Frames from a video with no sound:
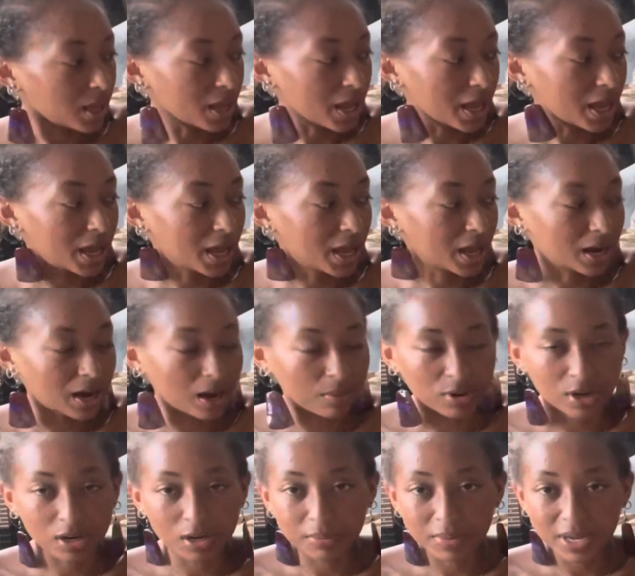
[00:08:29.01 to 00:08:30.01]
And I'm
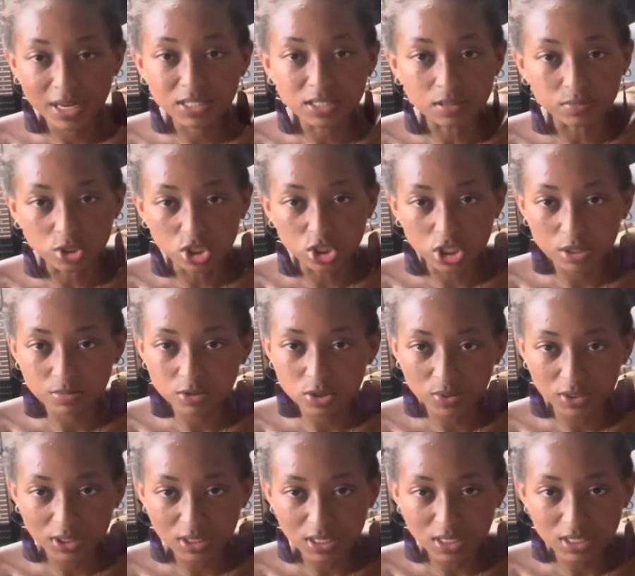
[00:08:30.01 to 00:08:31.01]
gonna make some chips with
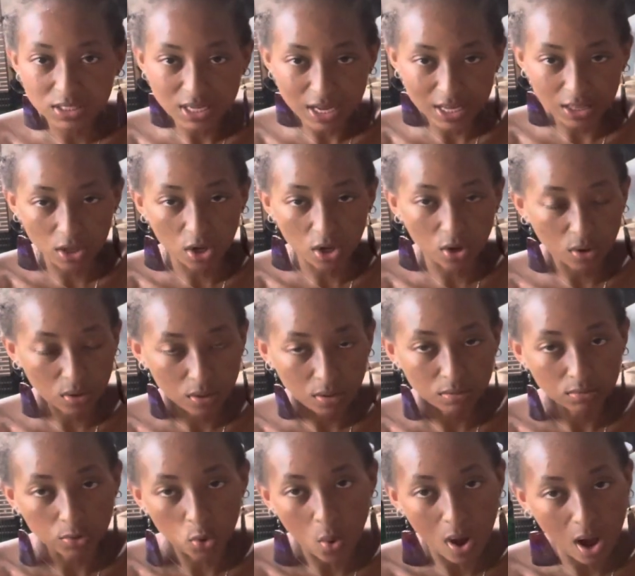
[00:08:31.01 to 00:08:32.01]
these and the
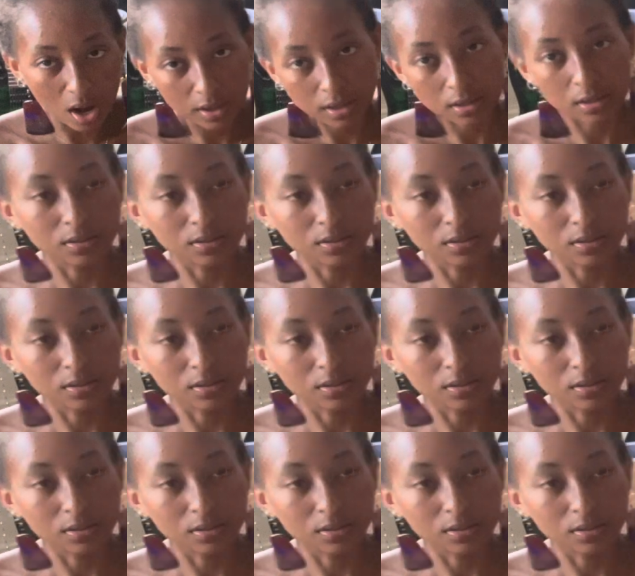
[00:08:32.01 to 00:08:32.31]
guac.